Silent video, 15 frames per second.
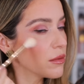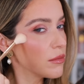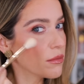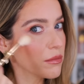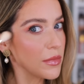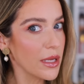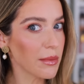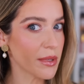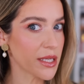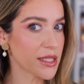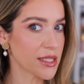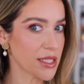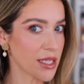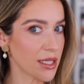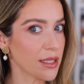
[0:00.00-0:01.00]
Maybe
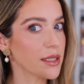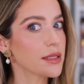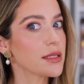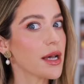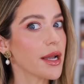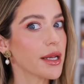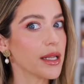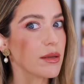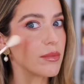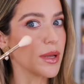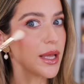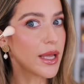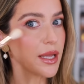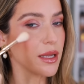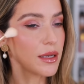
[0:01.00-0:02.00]
a teeny tiny
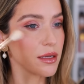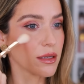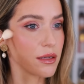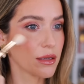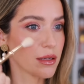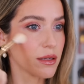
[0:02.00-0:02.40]
bit.